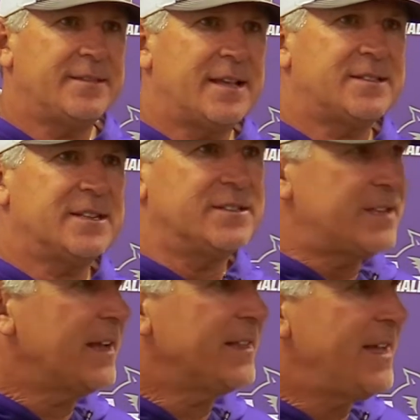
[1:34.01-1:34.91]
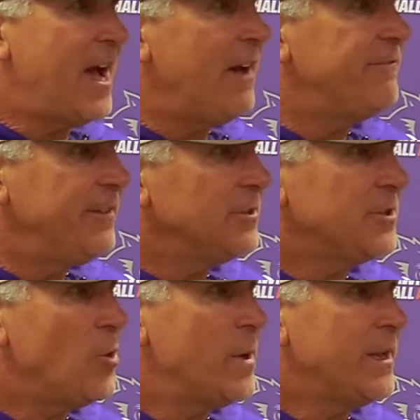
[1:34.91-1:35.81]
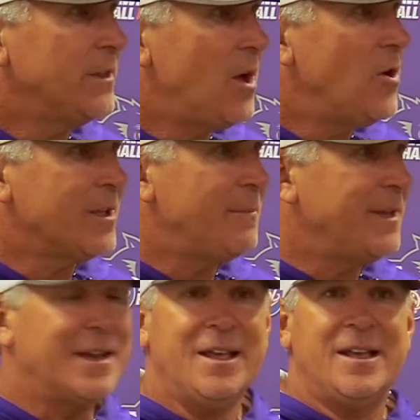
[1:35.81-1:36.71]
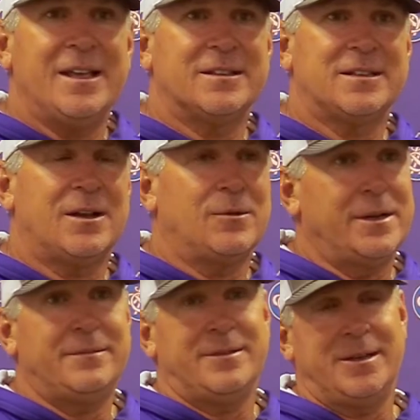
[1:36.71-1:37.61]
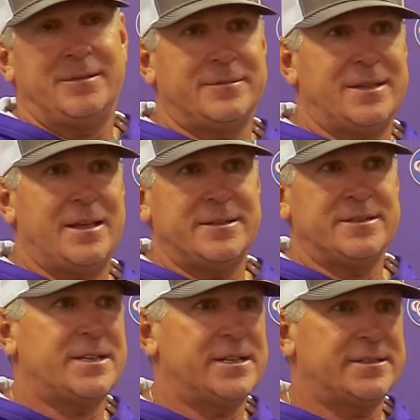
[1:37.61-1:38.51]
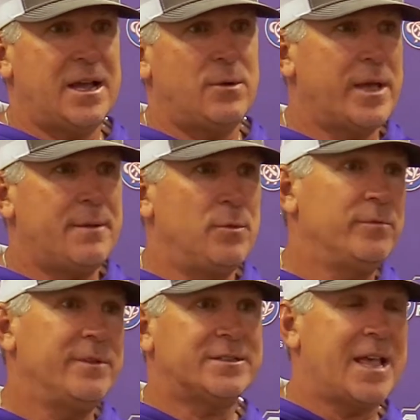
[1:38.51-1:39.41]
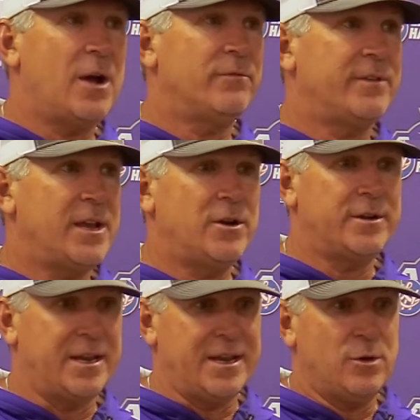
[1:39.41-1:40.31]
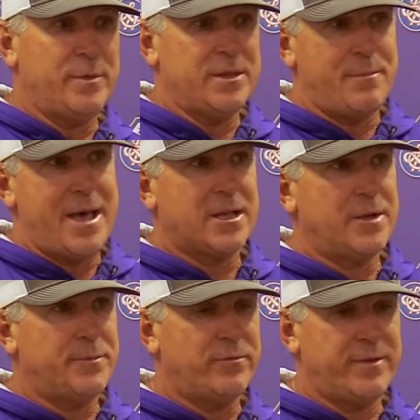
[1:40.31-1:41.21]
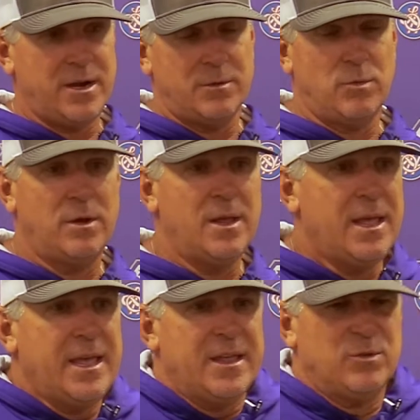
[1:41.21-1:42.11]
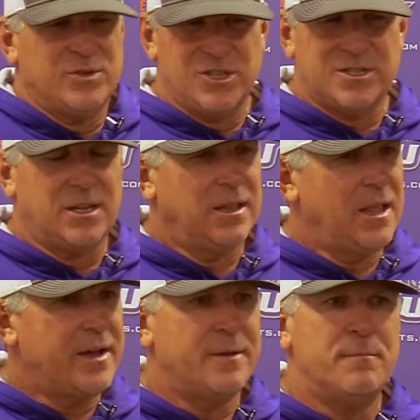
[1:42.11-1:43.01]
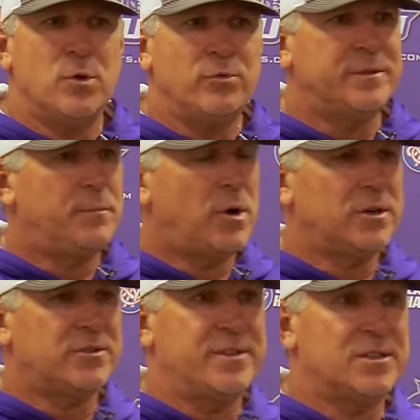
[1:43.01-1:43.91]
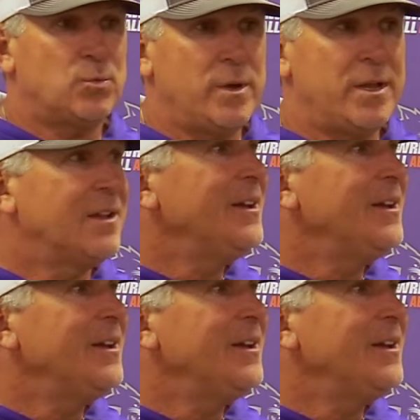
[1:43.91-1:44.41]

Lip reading: That's exactly how I felt all week long. I mean, it's like, well, now this kid's out. We got to move this guy over here, and then he'll be the backup over here. And well, there was just a lot of moving parts this week.